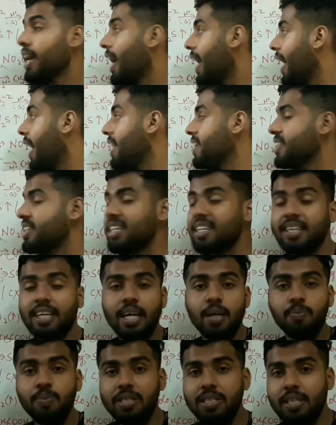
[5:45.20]
And there
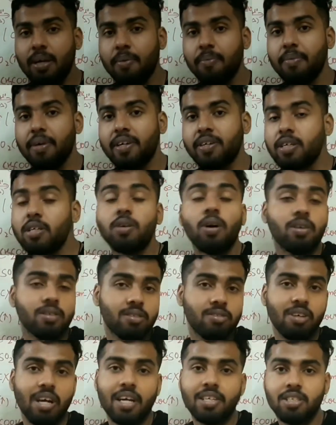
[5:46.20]
can be some
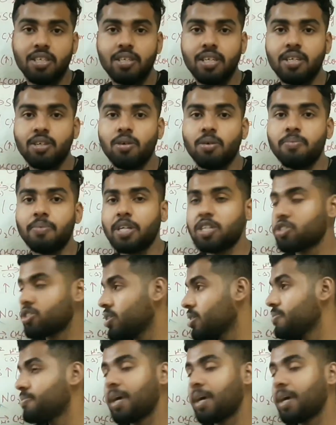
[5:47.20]
redox reaction in your mixture,